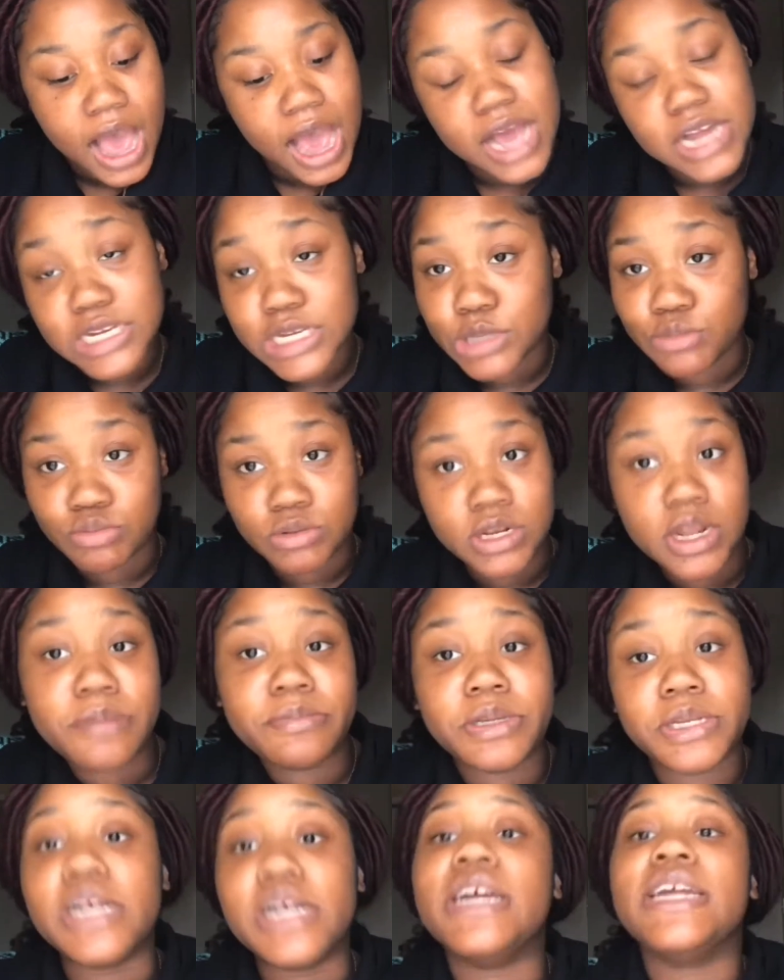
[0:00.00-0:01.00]
I just went
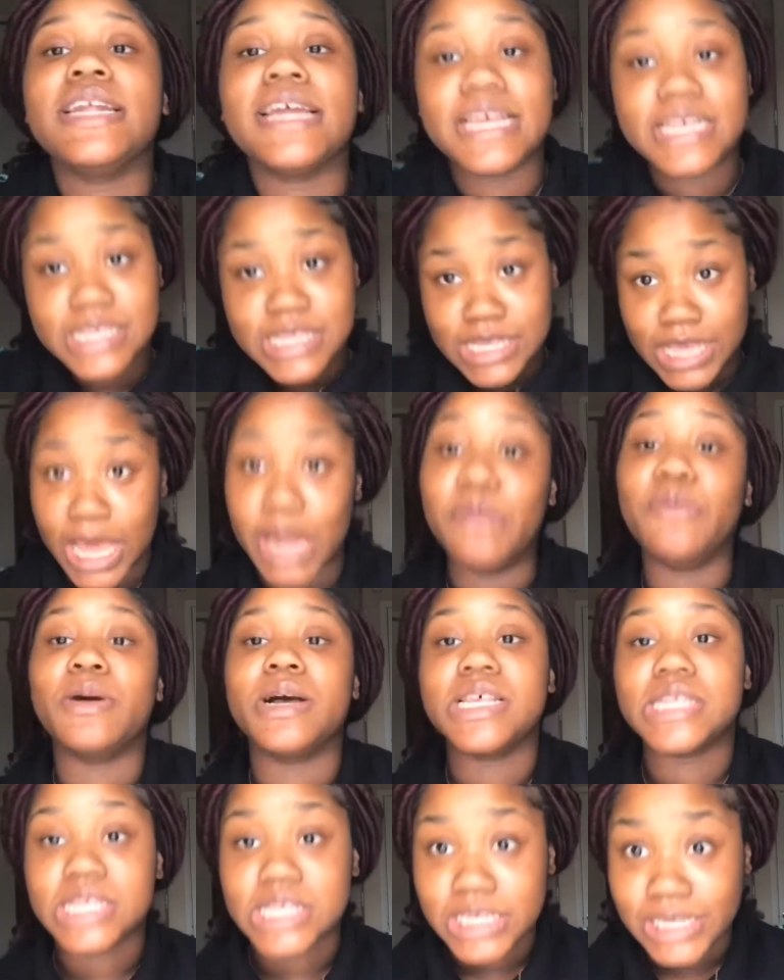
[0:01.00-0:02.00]
up to her and I said,
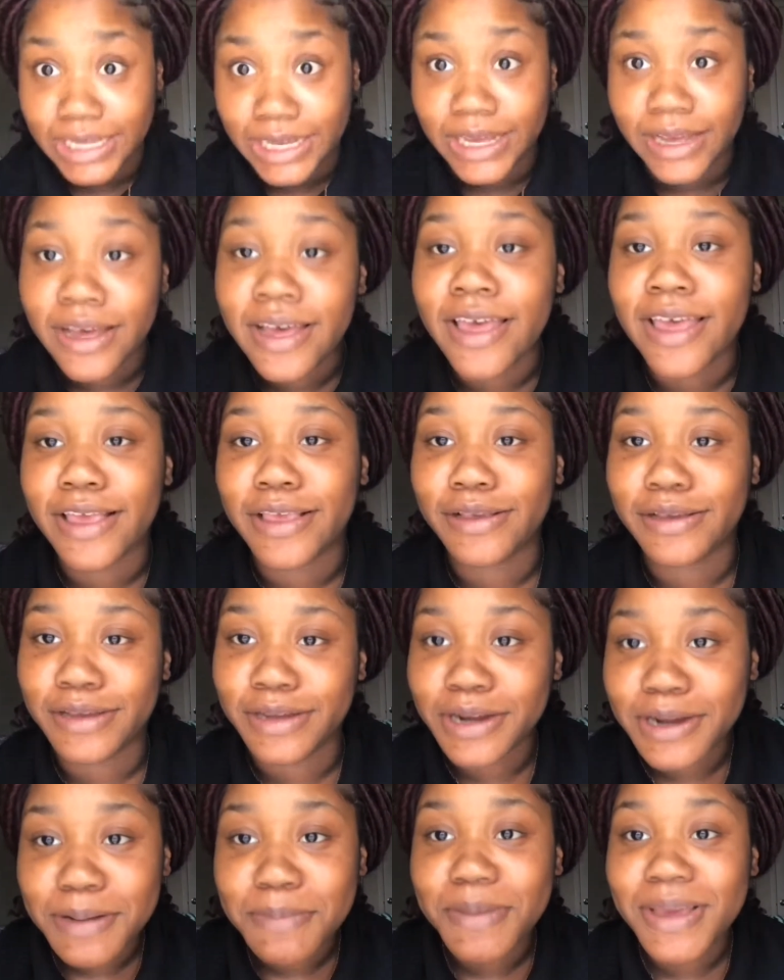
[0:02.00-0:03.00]
what's good? You
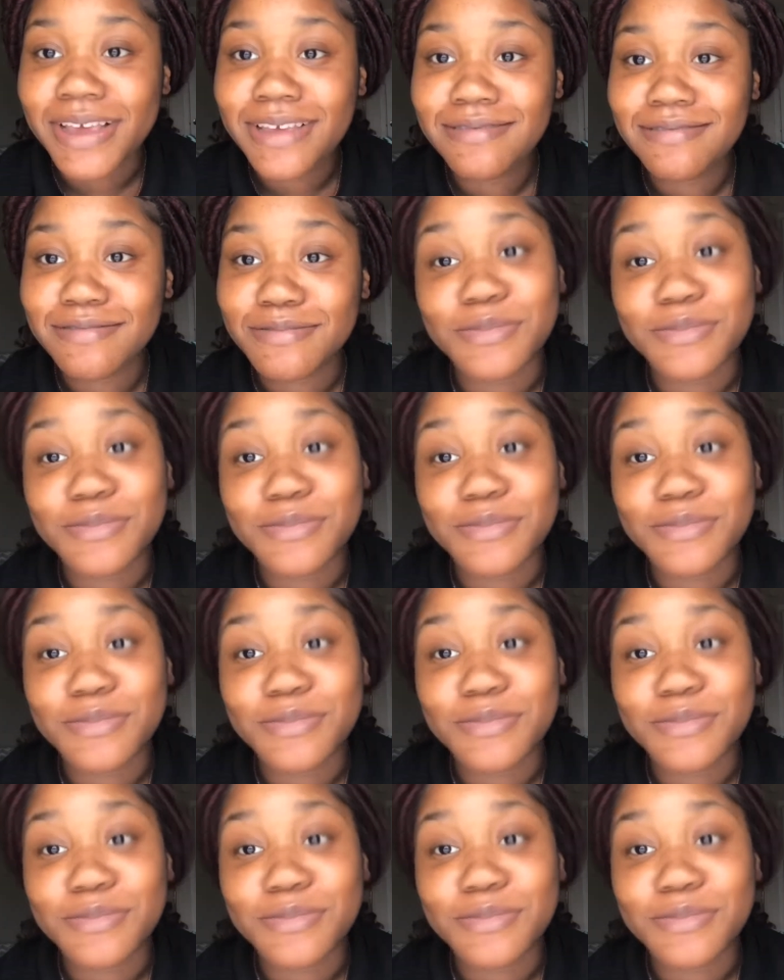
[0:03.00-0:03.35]
hear me?